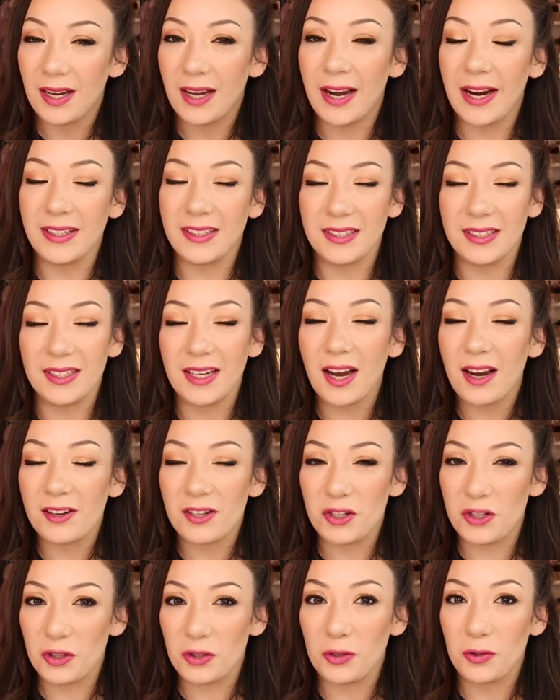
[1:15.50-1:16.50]
I did
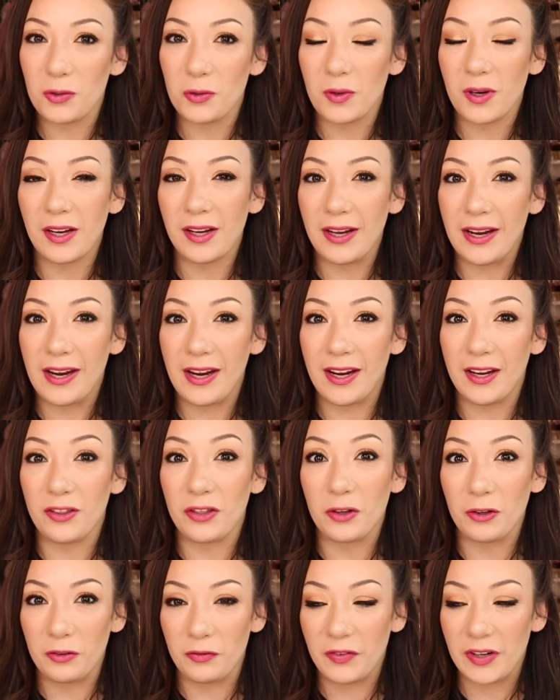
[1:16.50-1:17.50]
not do a
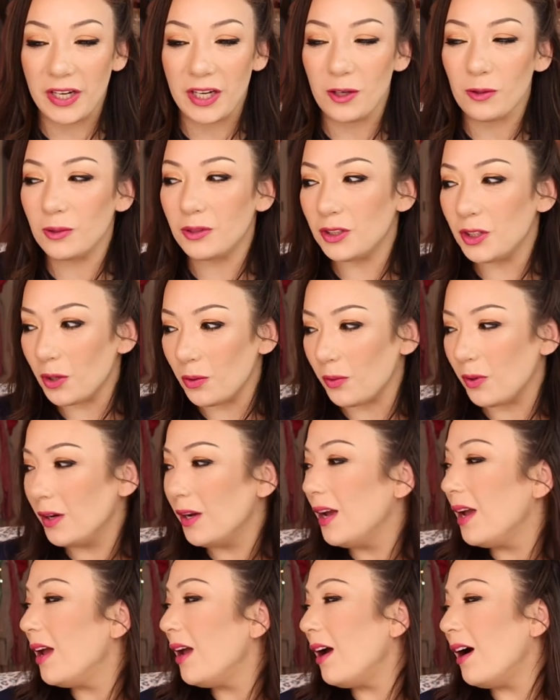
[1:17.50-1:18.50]
third video. So
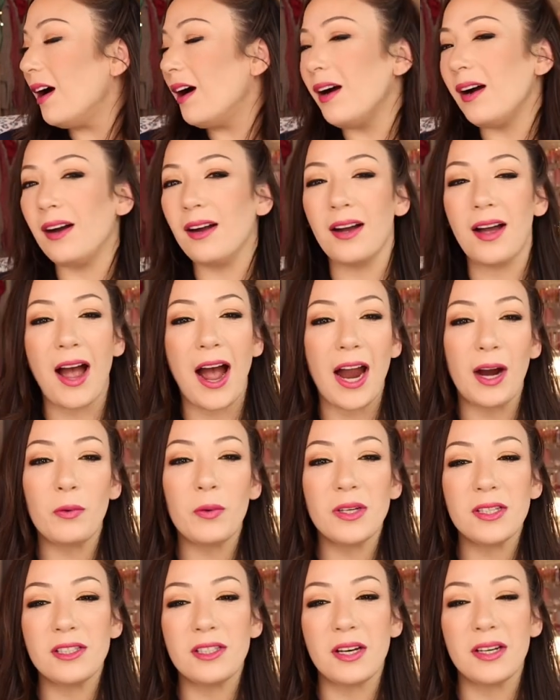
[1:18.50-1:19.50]
uh, I
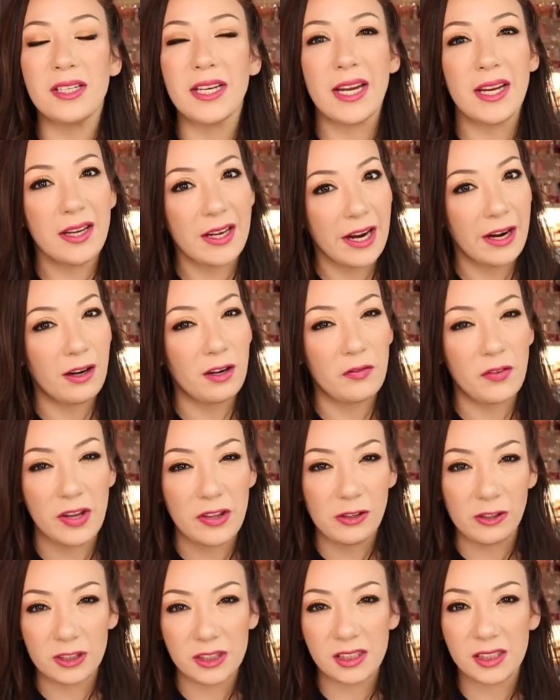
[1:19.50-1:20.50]
was taking care of
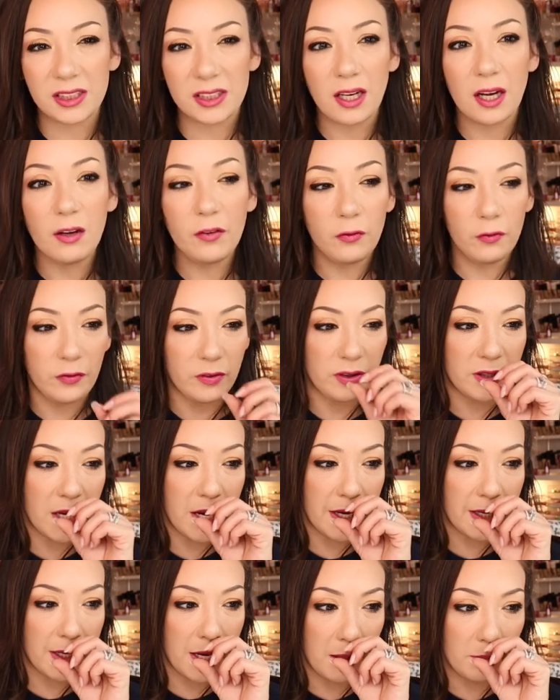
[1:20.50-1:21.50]
other stuff
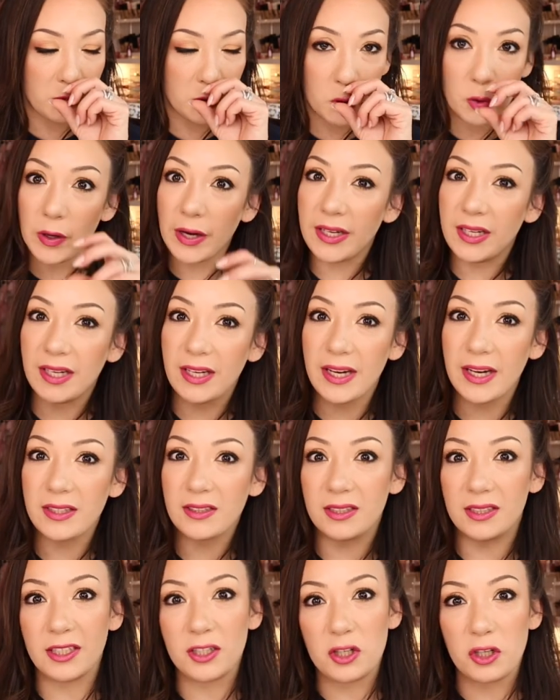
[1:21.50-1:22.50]
that I'm trying to
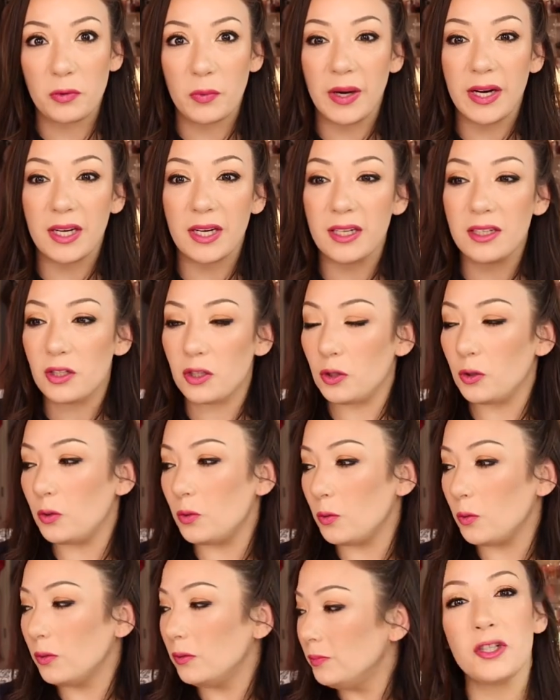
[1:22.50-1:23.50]
get situated
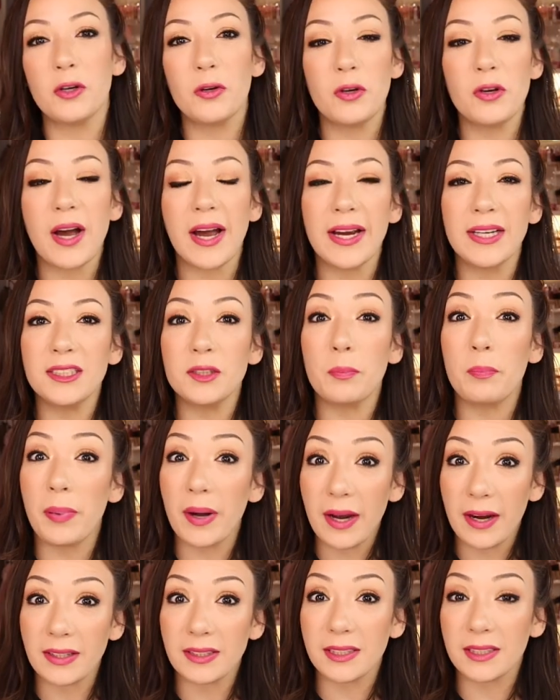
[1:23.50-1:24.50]
to show you guys.
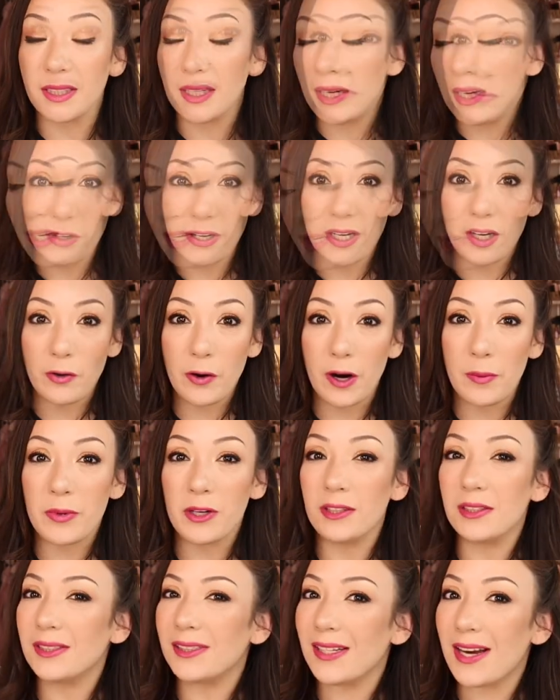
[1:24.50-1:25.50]
But don't forget to grab
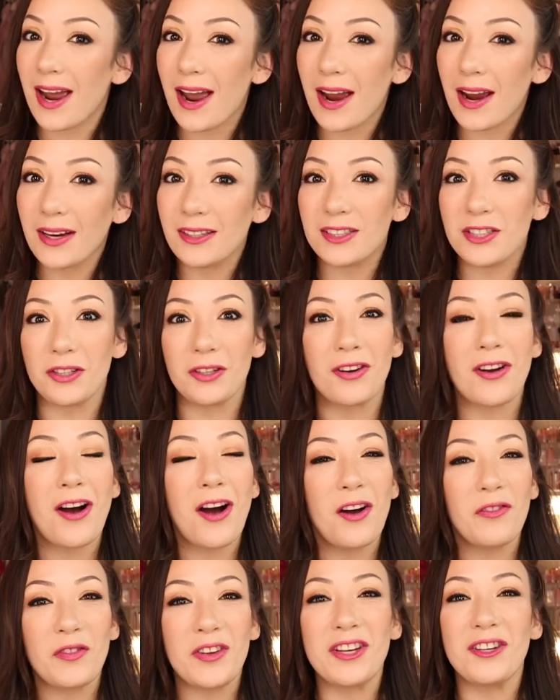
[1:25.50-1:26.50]
your snacks, your
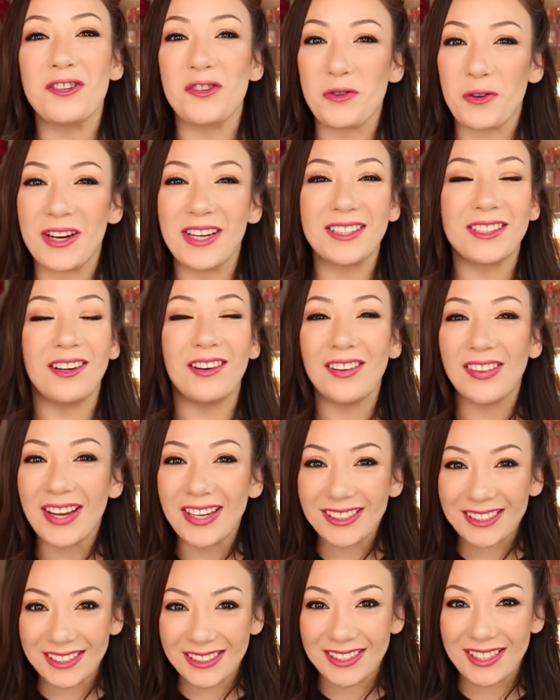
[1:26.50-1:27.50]
coffee, your drinks, all
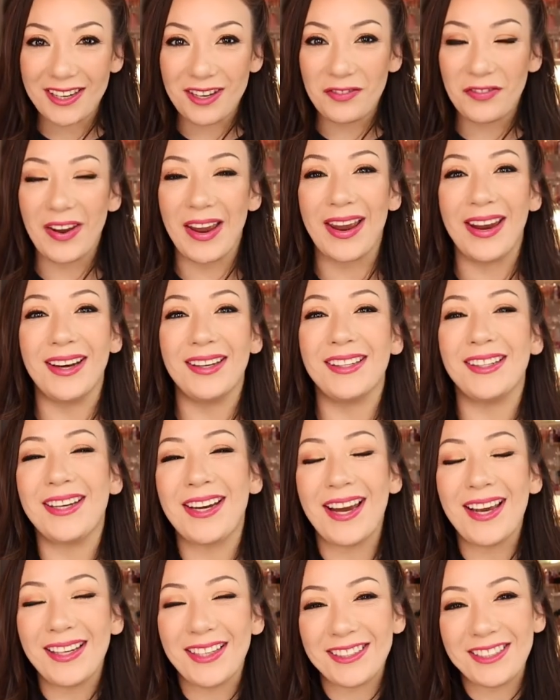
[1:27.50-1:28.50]
that stuff. And
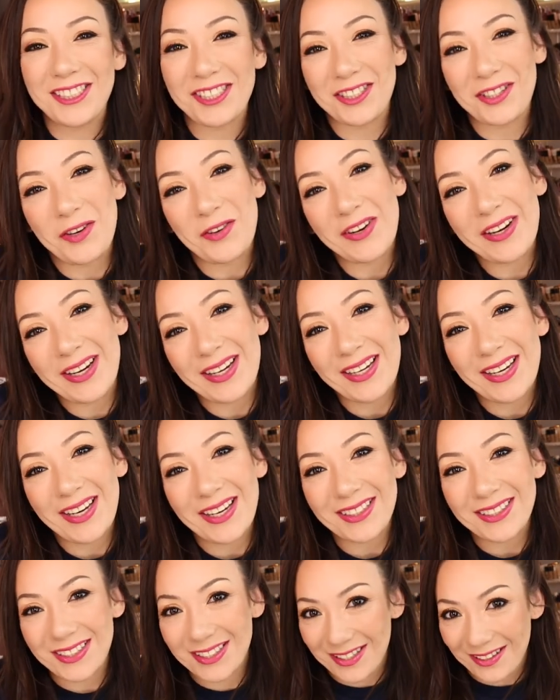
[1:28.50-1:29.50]
yeah, let's just go ahead and
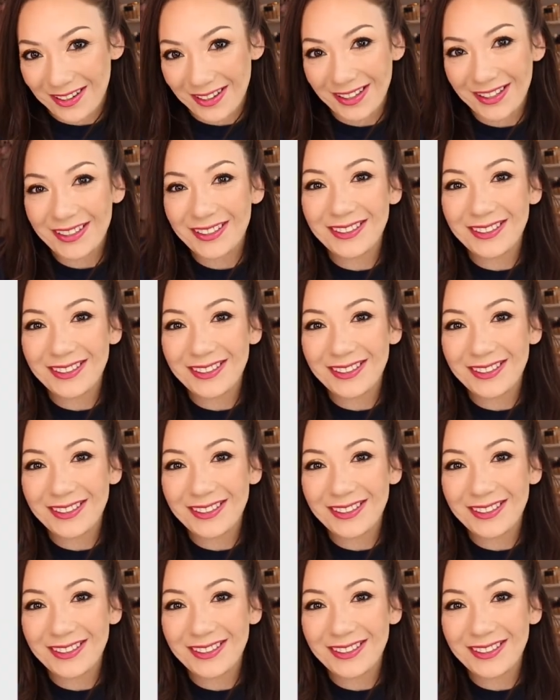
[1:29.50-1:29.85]
get started.